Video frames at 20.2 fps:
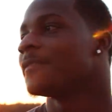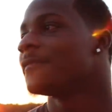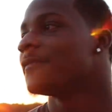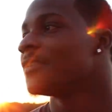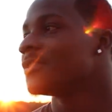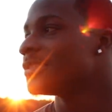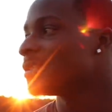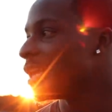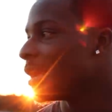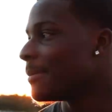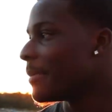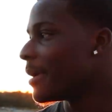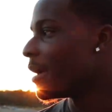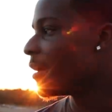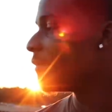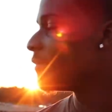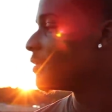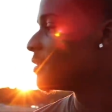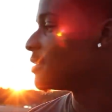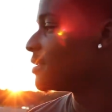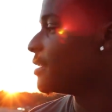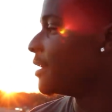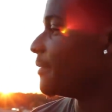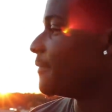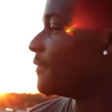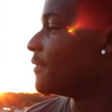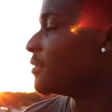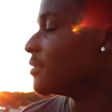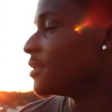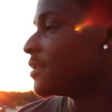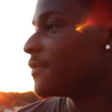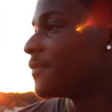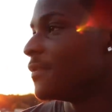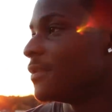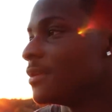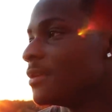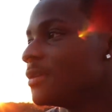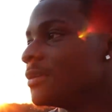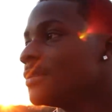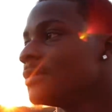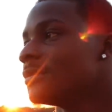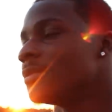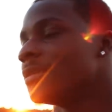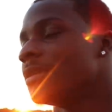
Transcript: First time I ever stepped foot on this field